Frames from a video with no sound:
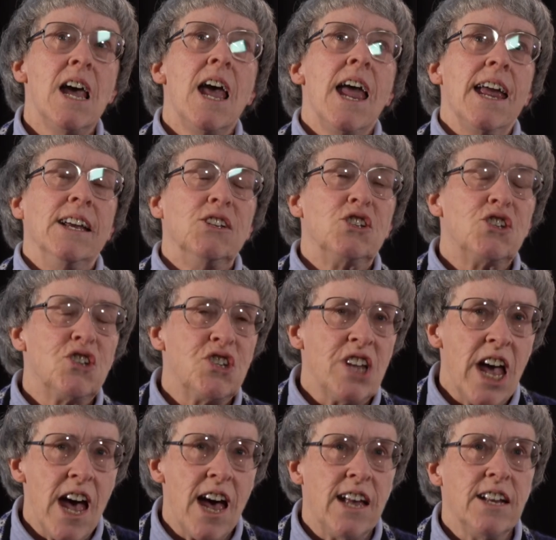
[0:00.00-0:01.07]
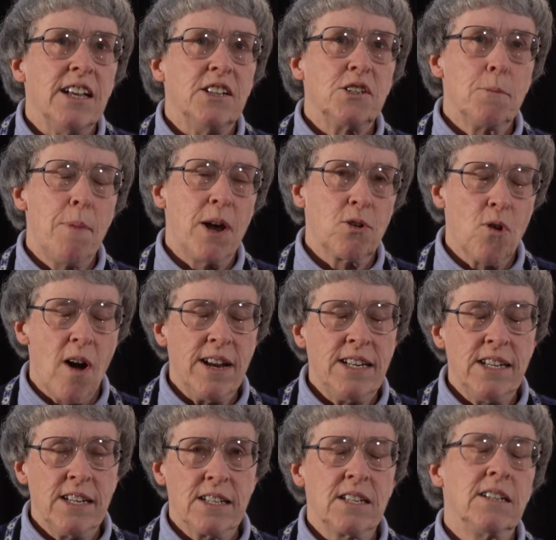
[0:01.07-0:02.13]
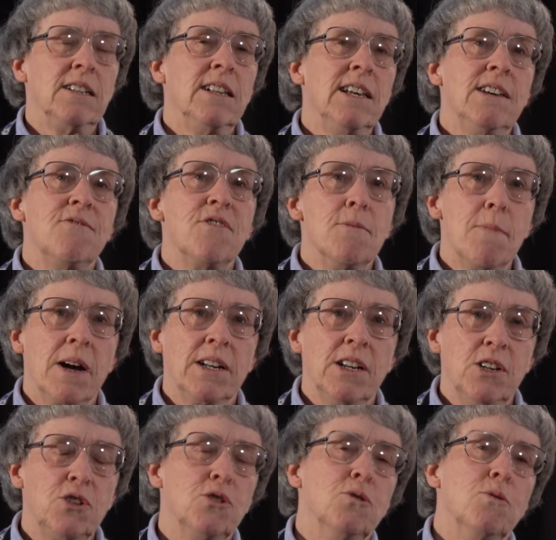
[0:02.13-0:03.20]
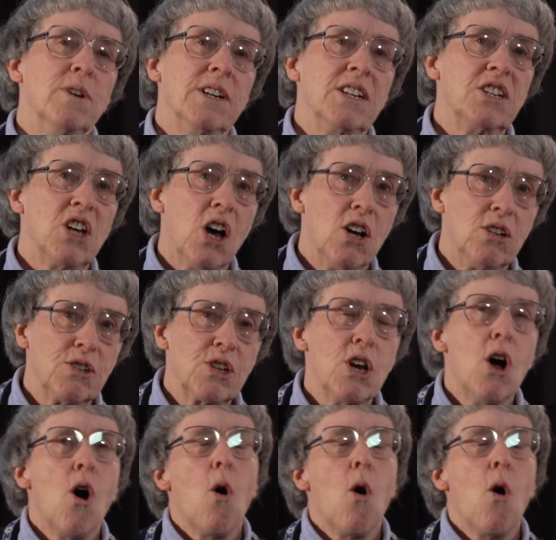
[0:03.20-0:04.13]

Instead, it's a better idea to leave the money to an adult